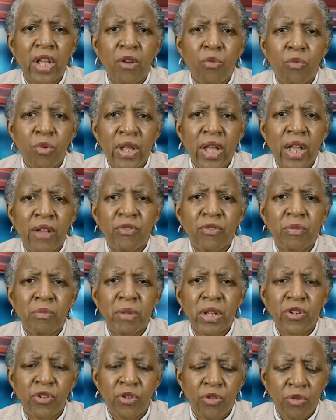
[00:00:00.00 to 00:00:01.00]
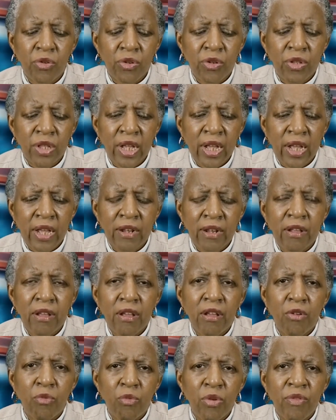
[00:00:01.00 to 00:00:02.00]
We have to make sure that
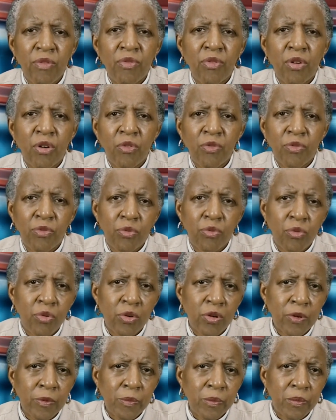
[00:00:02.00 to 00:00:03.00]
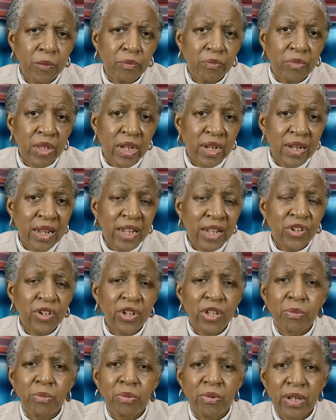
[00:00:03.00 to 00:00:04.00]
we vote for not
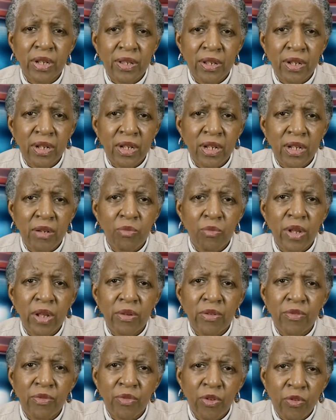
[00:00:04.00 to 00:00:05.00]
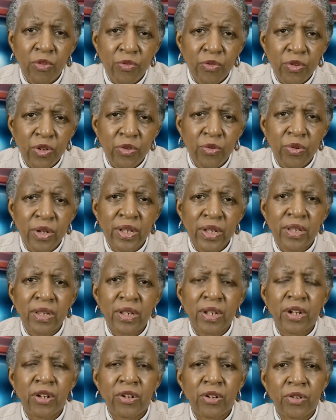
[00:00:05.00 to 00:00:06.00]
just president, we have to vote for U.S.
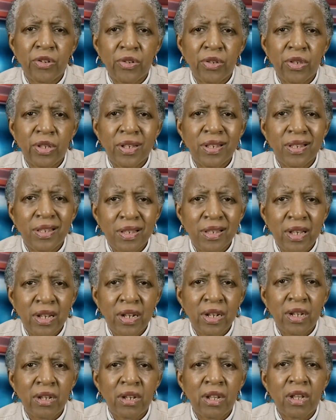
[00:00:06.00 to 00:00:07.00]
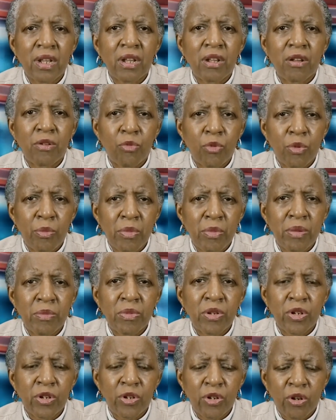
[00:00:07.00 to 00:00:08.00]
senators. The Senate, remember,
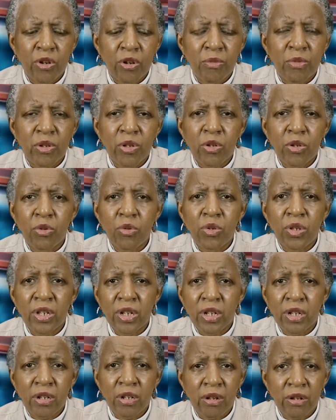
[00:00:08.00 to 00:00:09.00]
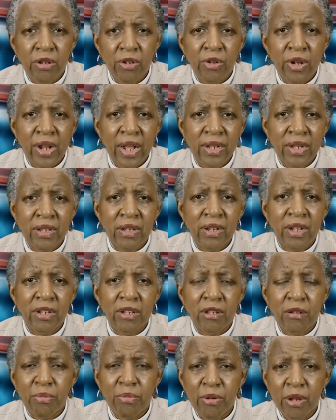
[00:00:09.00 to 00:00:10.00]
determines who sits on the United States
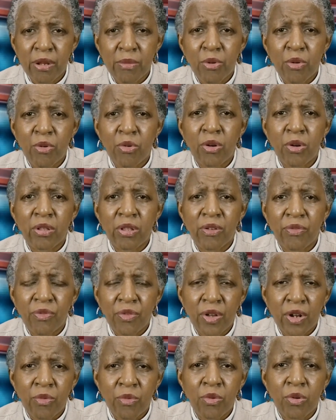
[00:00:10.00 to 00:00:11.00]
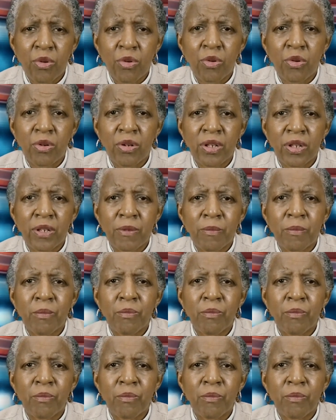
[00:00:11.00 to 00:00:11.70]
Supreme Court, the federal courts.